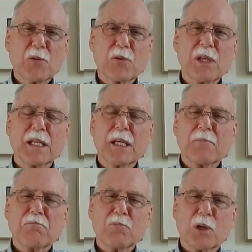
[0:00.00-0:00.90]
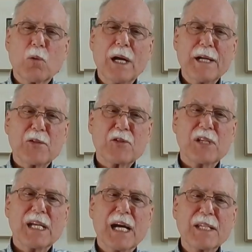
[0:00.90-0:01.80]
that requires
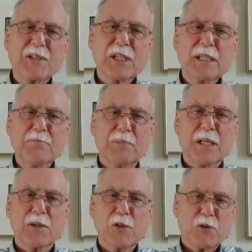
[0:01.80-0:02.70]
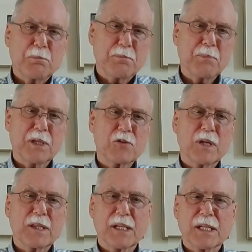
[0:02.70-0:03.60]
de-icing, and there's a picture
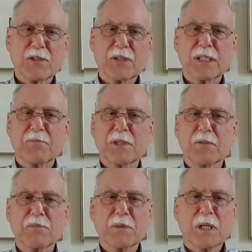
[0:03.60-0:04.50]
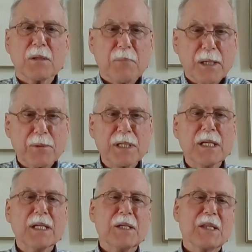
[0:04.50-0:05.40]
I think I see
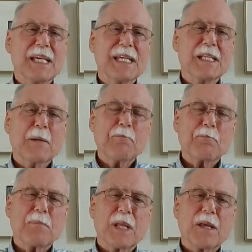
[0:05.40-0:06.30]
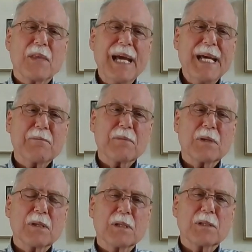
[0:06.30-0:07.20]
that
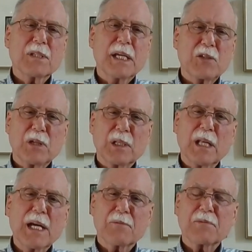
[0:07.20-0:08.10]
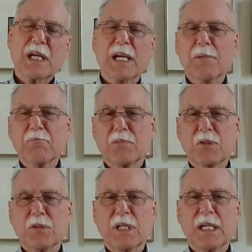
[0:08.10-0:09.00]
takes a lot of time
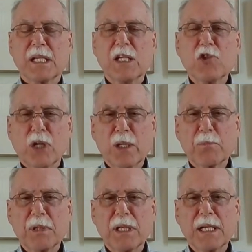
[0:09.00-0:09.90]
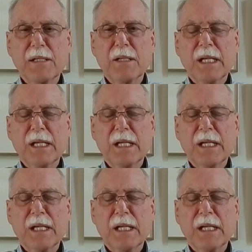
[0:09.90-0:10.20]
to take each airplane